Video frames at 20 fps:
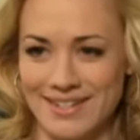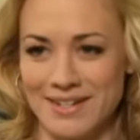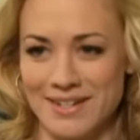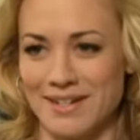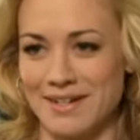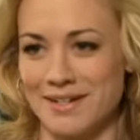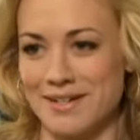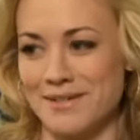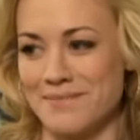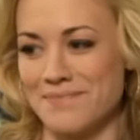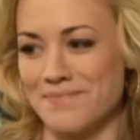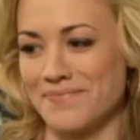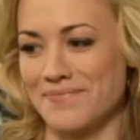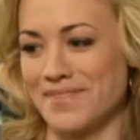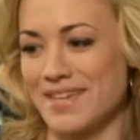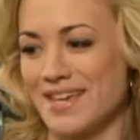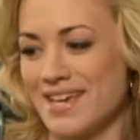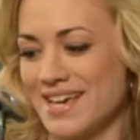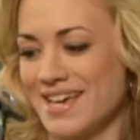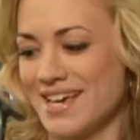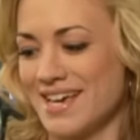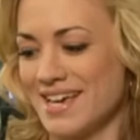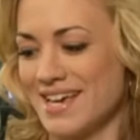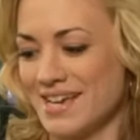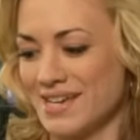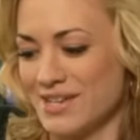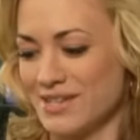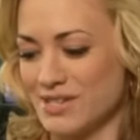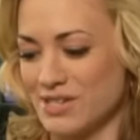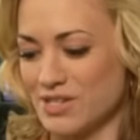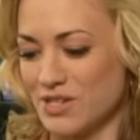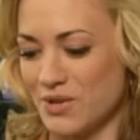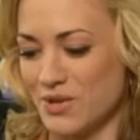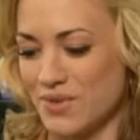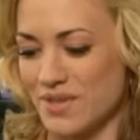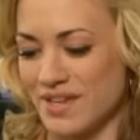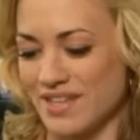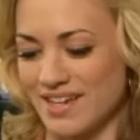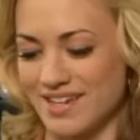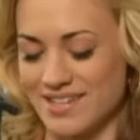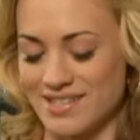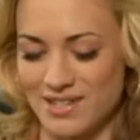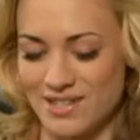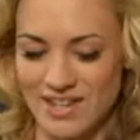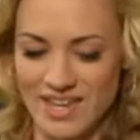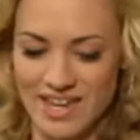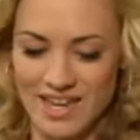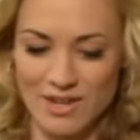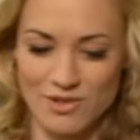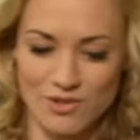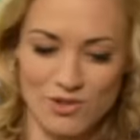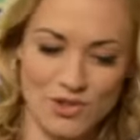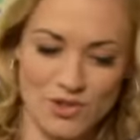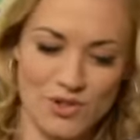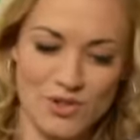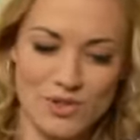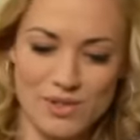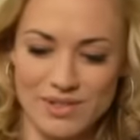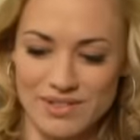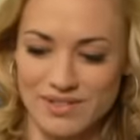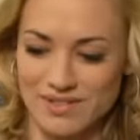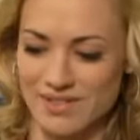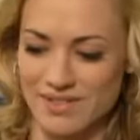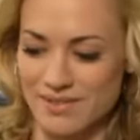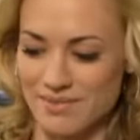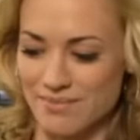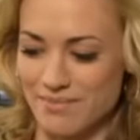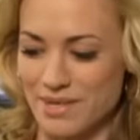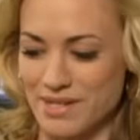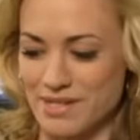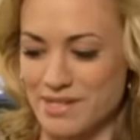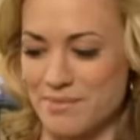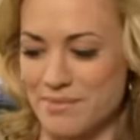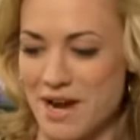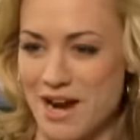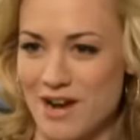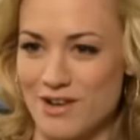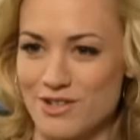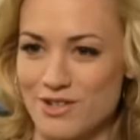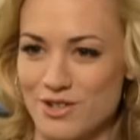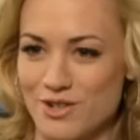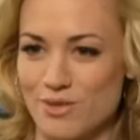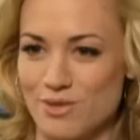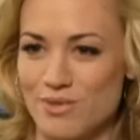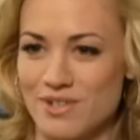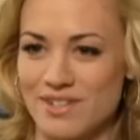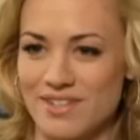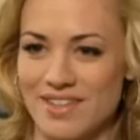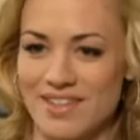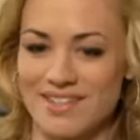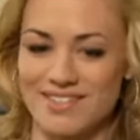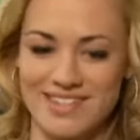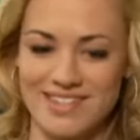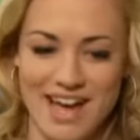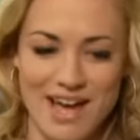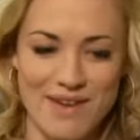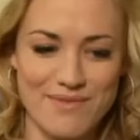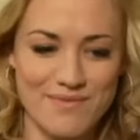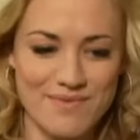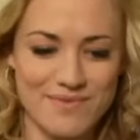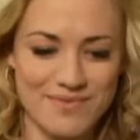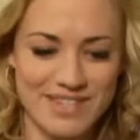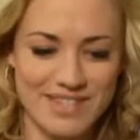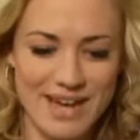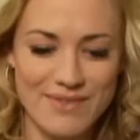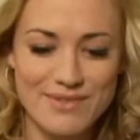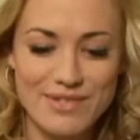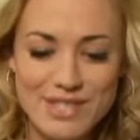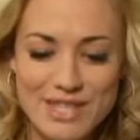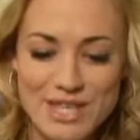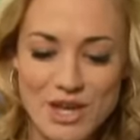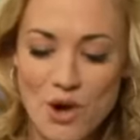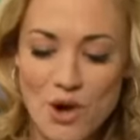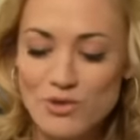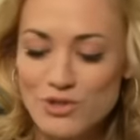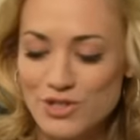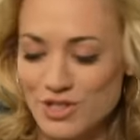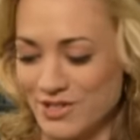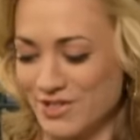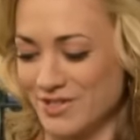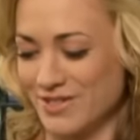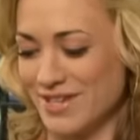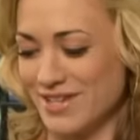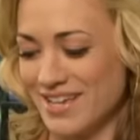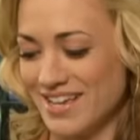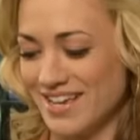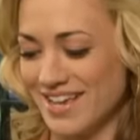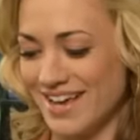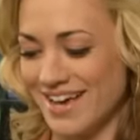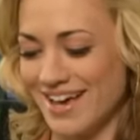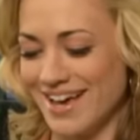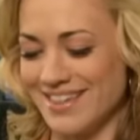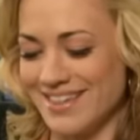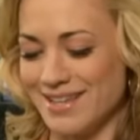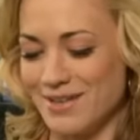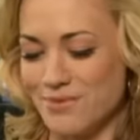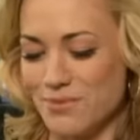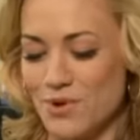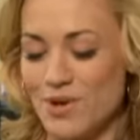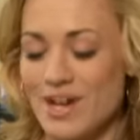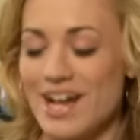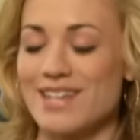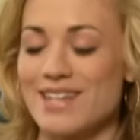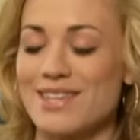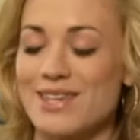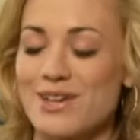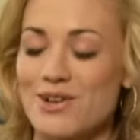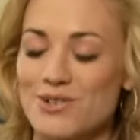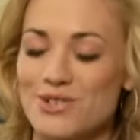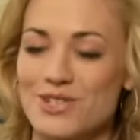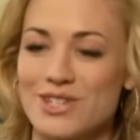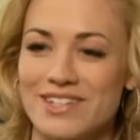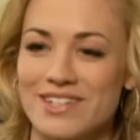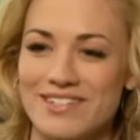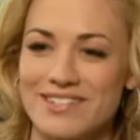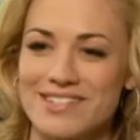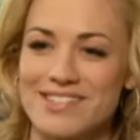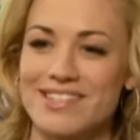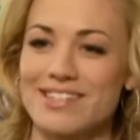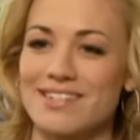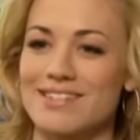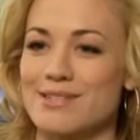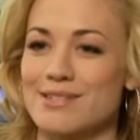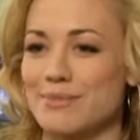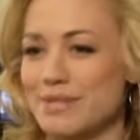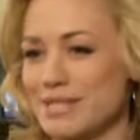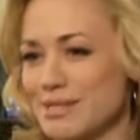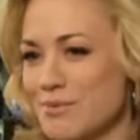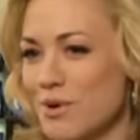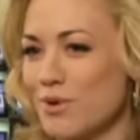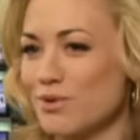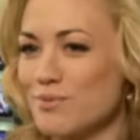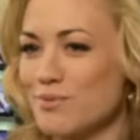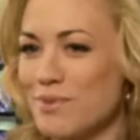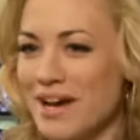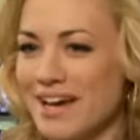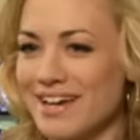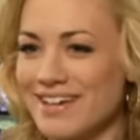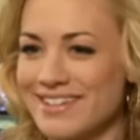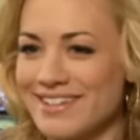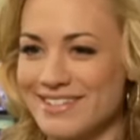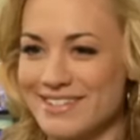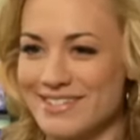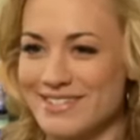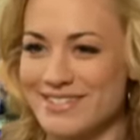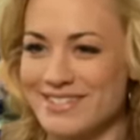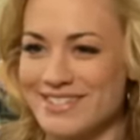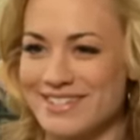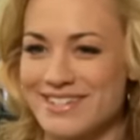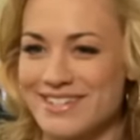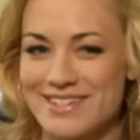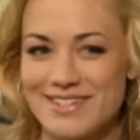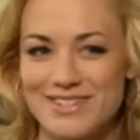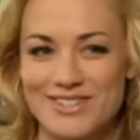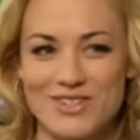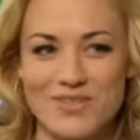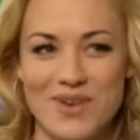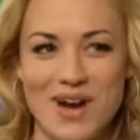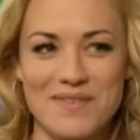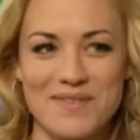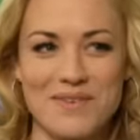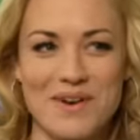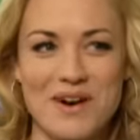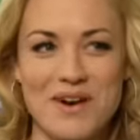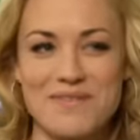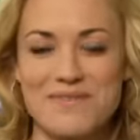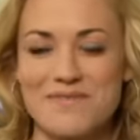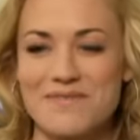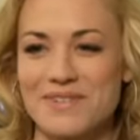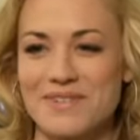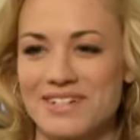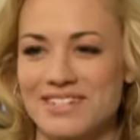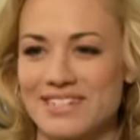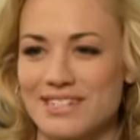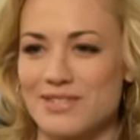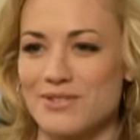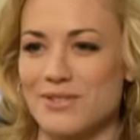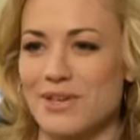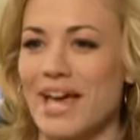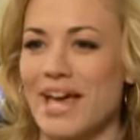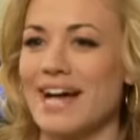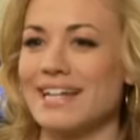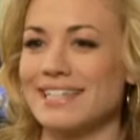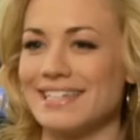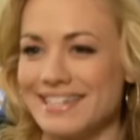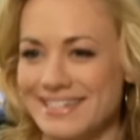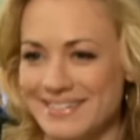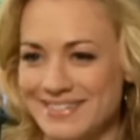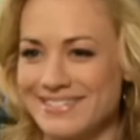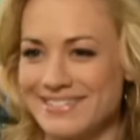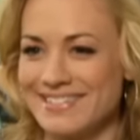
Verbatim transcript: Um, so then I sort of gain control and, and bust a parachute open, and then dive dive into the ocean, and then walk out of the ocean and steal somebody's motorbike and drive off on a Ducati.